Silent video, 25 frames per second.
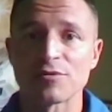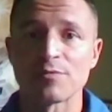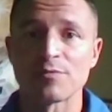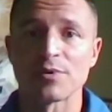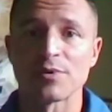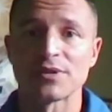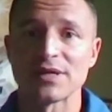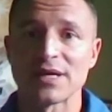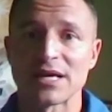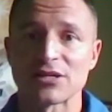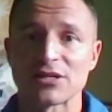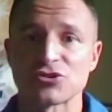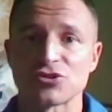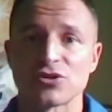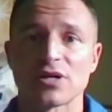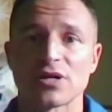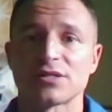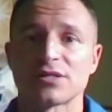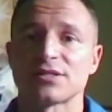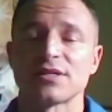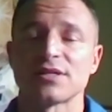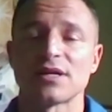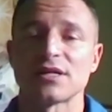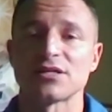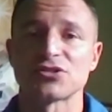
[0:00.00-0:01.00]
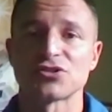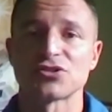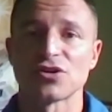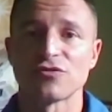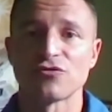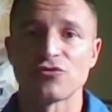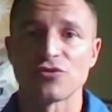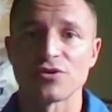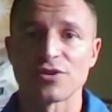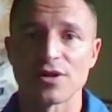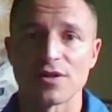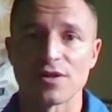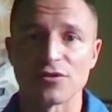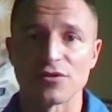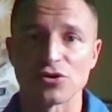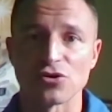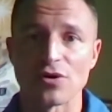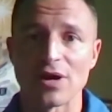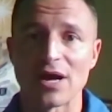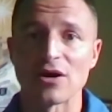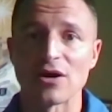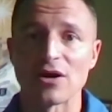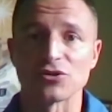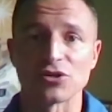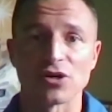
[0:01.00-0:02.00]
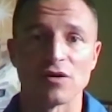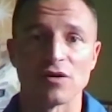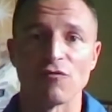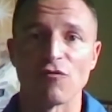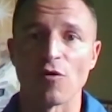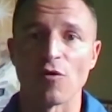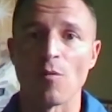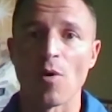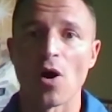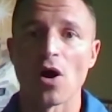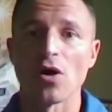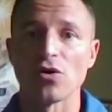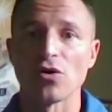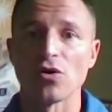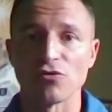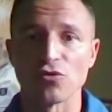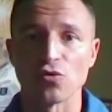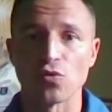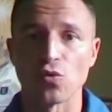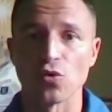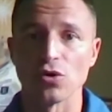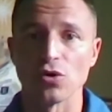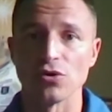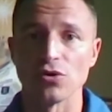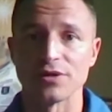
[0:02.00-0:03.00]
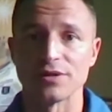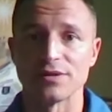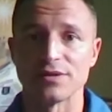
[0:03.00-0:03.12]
but the astronauts that I serve with on the ground come from all over the world.